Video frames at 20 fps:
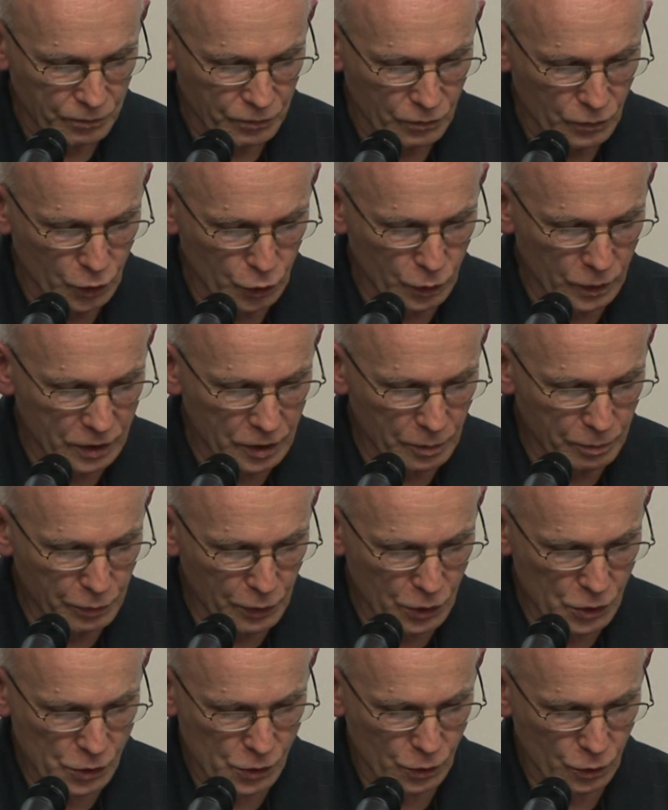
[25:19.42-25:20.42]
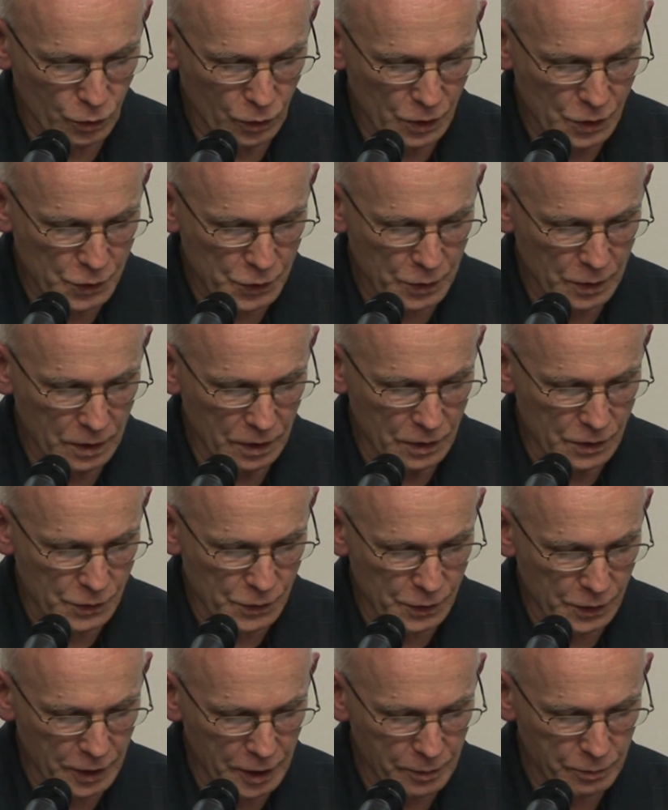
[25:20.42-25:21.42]
between the person who is still
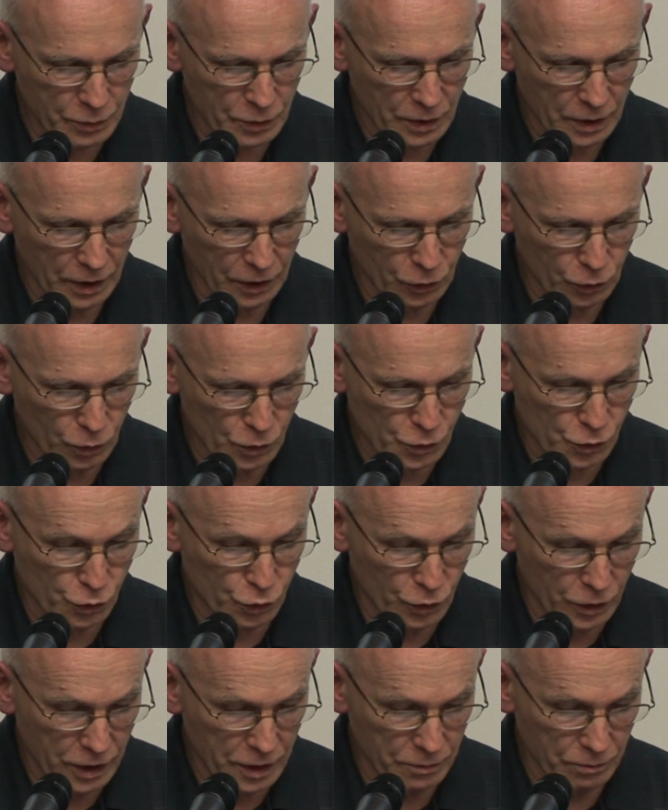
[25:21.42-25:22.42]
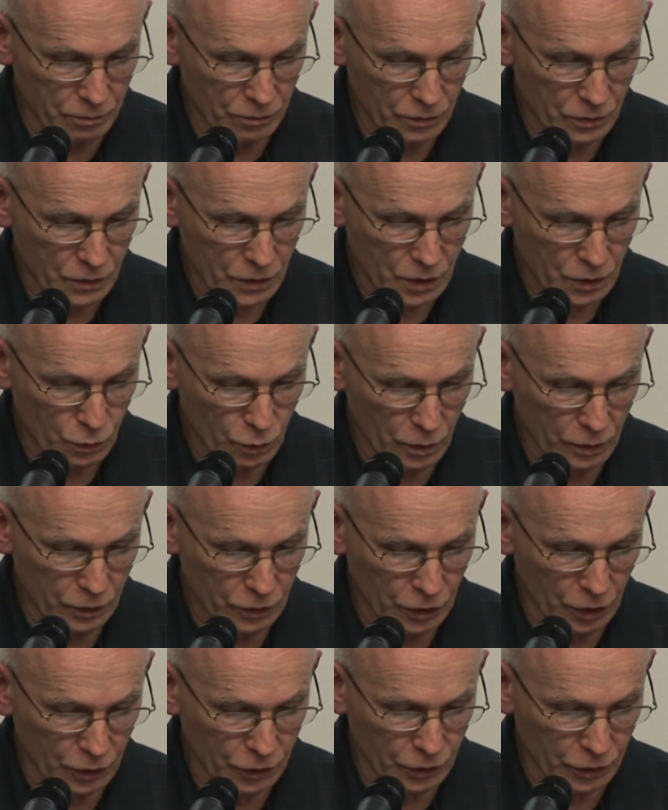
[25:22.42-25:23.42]
asleep and whose dream will
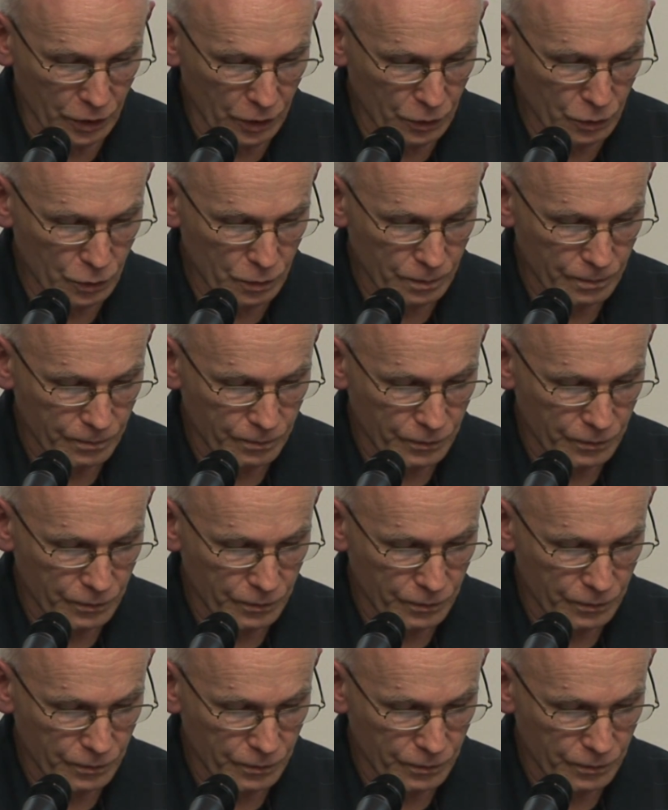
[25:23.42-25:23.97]
not know,